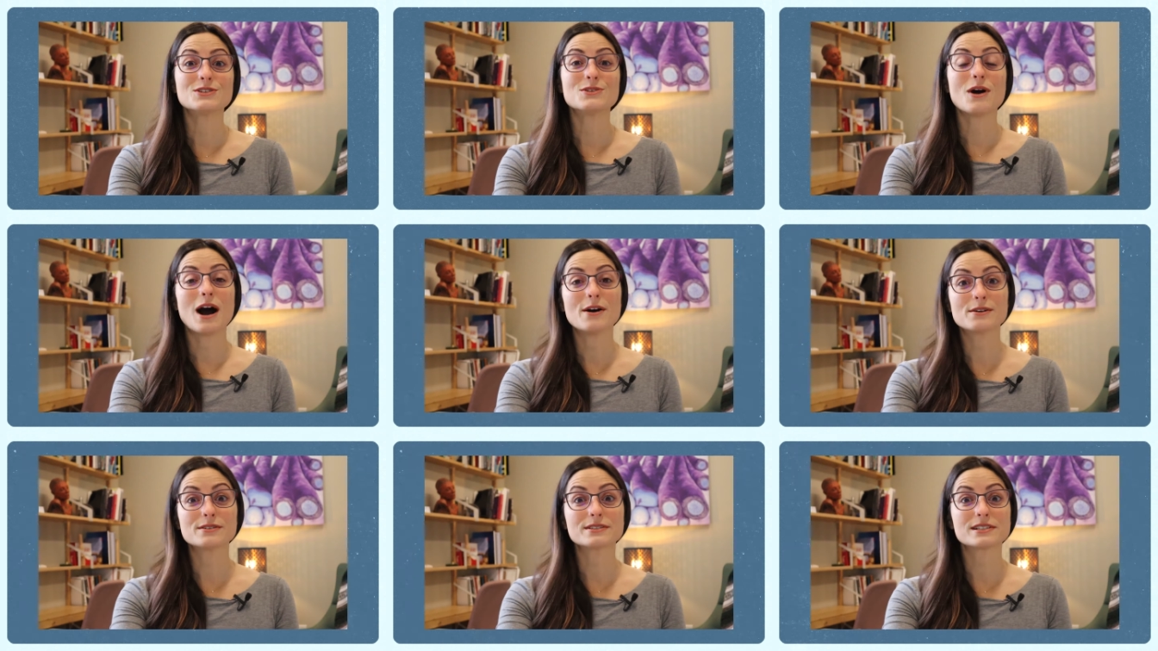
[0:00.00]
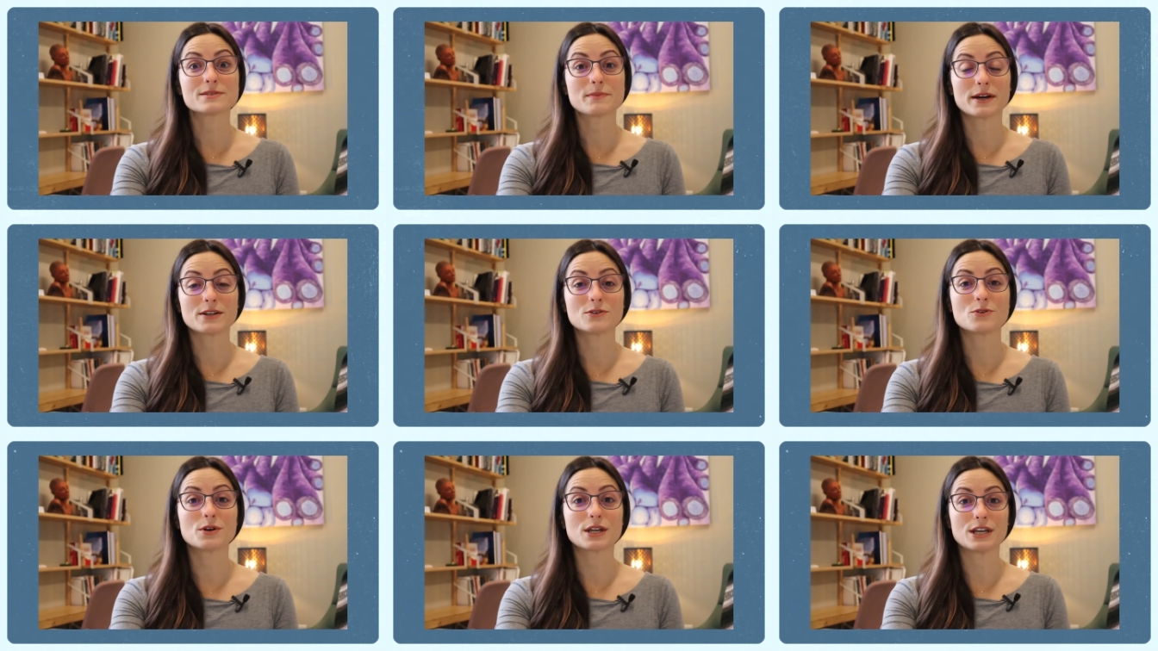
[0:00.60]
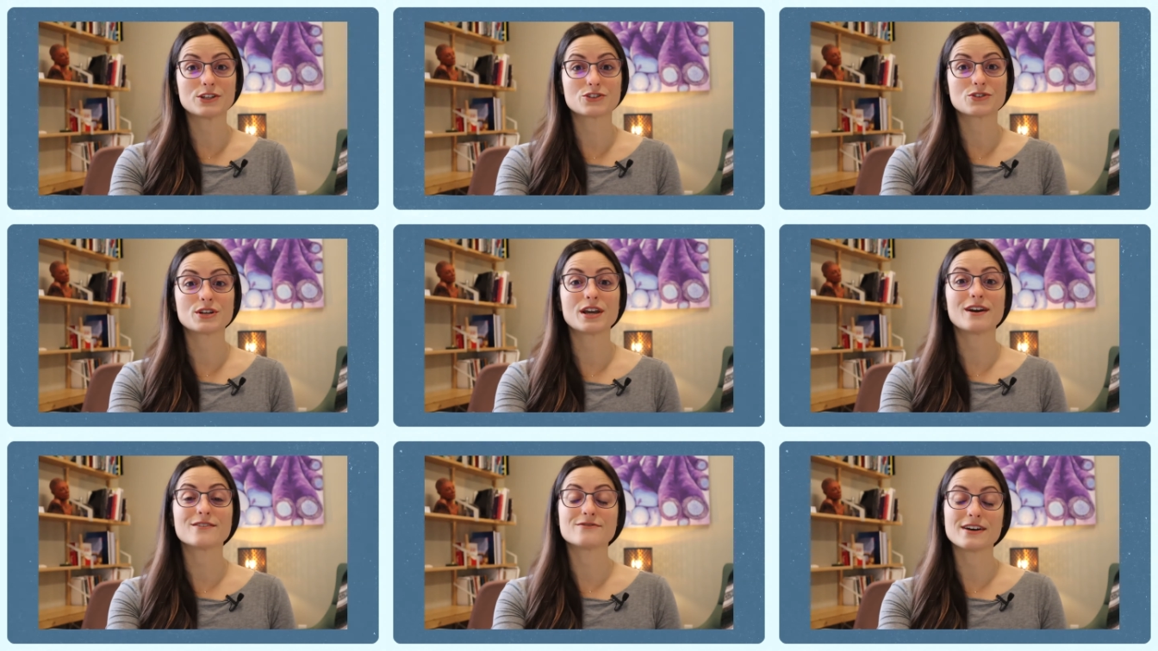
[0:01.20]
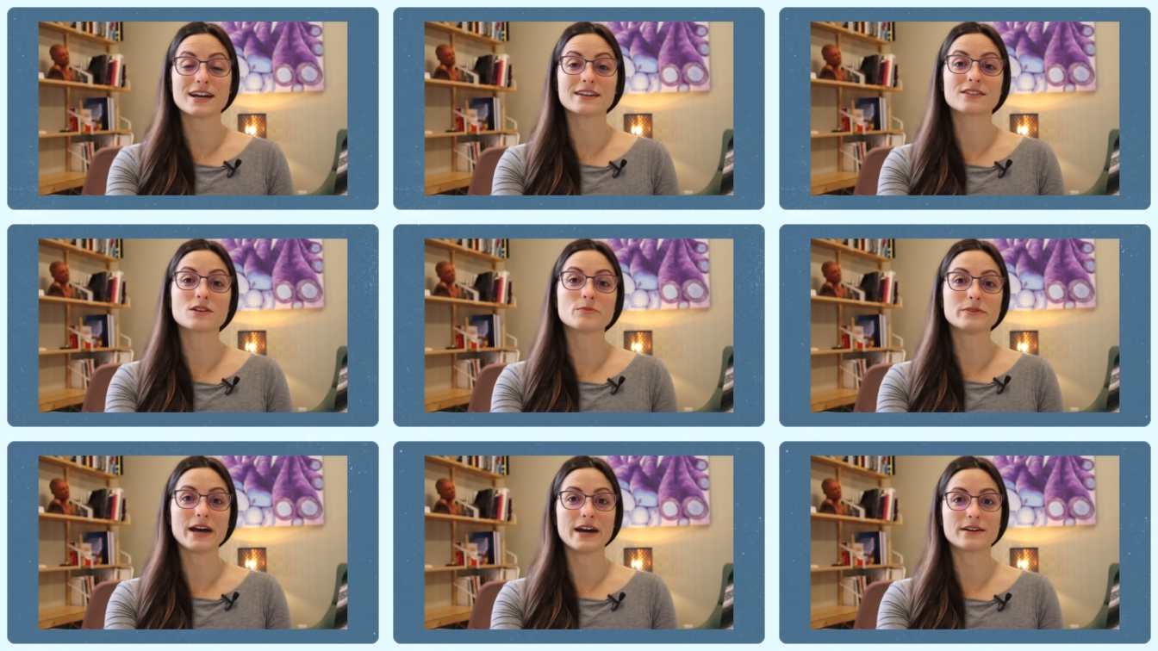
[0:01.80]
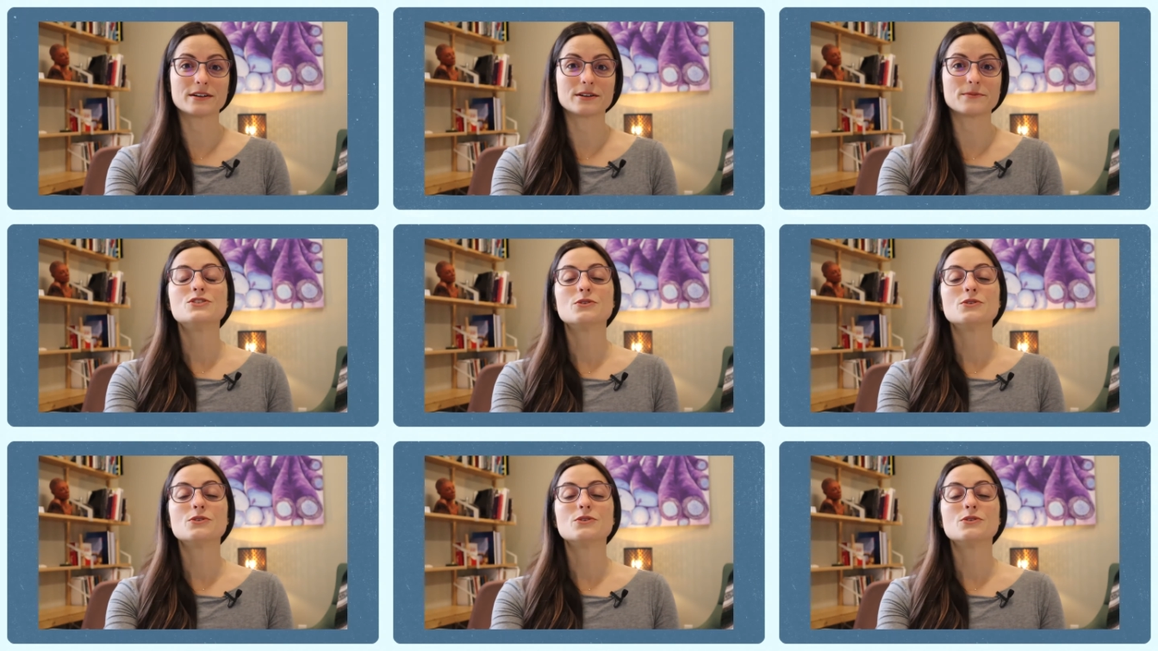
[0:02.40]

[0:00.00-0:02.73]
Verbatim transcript: So how does a spinal cord injury affect the bladder?